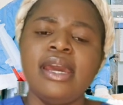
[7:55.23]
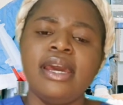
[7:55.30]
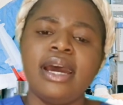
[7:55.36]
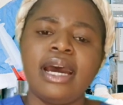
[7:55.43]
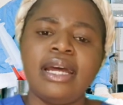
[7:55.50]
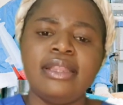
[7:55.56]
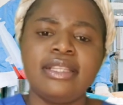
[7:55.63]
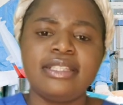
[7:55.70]

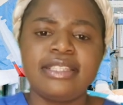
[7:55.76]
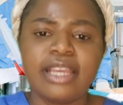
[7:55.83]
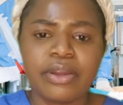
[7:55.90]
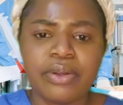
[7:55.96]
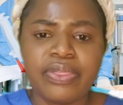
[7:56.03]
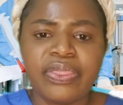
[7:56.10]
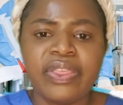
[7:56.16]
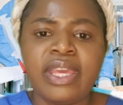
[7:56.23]
And the
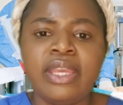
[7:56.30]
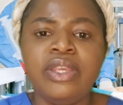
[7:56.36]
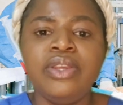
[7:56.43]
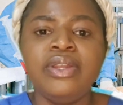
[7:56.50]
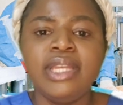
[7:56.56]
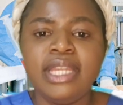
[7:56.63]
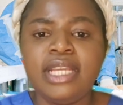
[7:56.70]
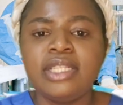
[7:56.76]
second thing, you
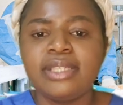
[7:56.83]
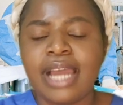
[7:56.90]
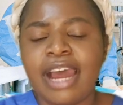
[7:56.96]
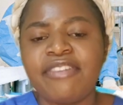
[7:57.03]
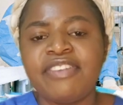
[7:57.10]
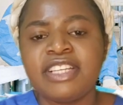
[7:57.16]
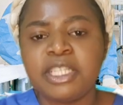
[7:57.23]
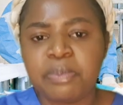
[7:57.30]
need to
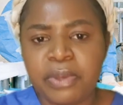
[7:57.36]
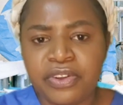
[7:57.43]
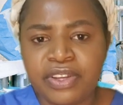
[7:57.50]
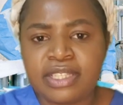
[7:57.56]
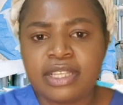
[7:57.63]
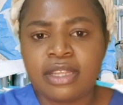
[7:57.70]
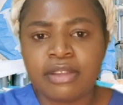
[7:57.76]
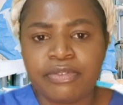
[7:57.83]
have experience
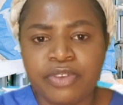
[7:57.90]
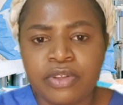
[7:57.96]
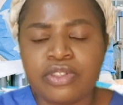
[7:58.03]
in the field.